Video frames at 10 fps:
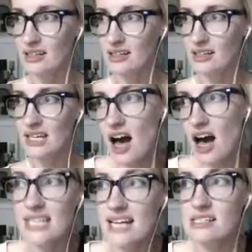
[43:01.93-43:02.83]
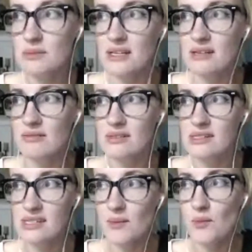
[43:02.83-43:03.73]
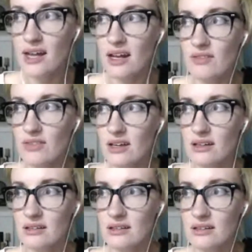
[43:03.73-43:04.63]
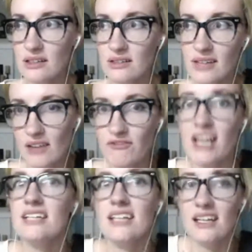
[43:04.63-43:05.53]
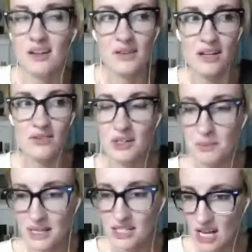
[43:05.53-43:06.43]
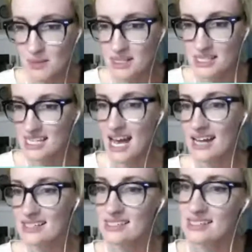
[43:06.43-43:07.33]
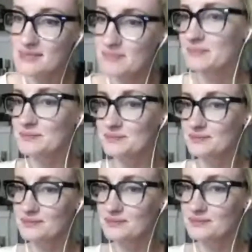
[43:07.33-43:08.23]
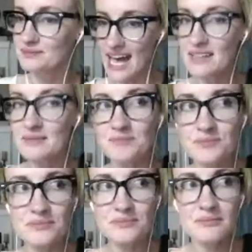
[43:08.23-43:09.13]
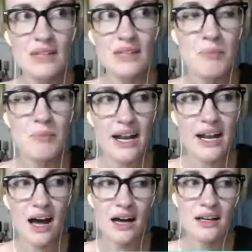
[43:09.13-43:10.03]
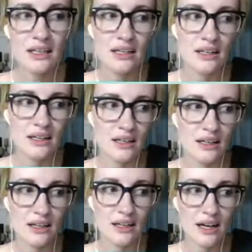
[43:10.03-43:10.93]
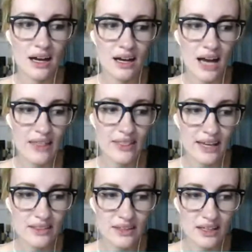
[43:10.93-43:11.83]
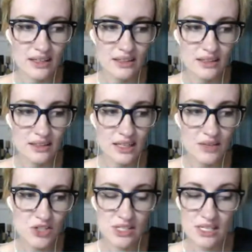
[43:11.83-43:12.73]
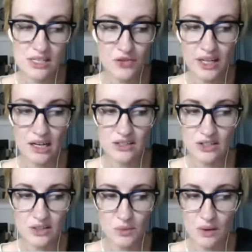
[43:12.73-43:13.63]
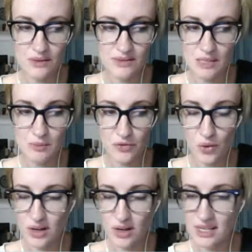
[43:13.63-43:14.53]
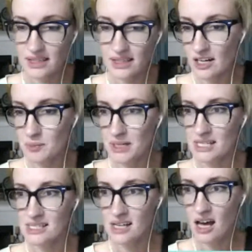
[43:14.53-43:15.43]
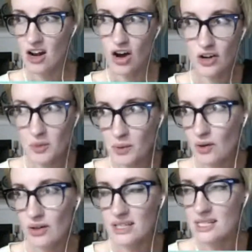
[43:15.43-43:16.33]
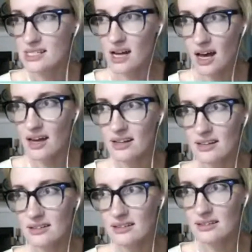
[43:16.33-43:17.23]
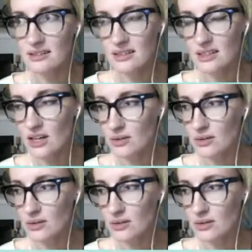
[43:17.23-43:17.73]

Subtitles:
obviously has to be somewhat of a Viking or whatever to be Jaime's dad's dad. I like that he was just a different character than what we've seen before. He's a laird, but he's not honorable. He's not, you know,